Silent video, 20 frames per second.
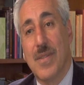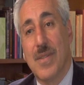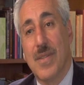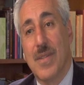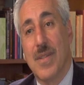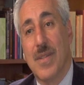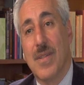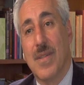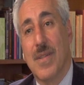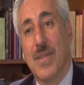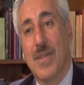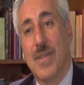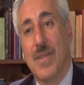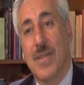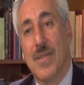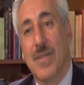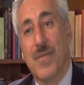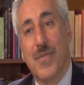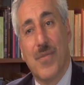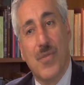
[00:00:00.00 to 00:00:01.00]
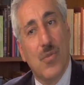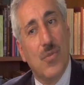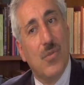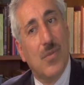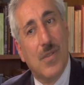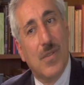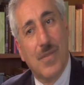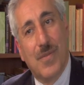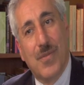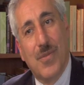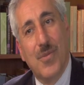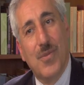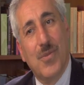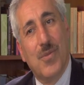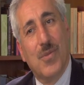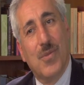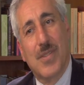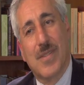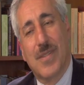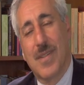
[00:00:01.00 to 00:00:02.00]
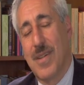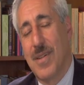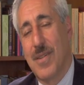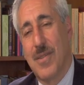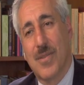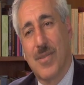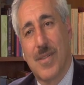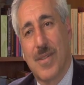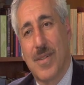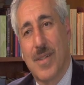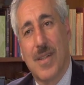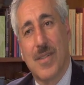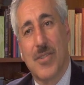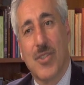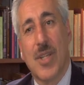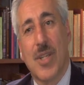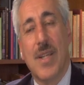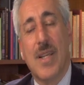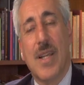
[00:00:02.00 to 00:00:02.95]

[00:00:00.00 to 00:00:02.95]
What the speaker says: The food was, oh gosh.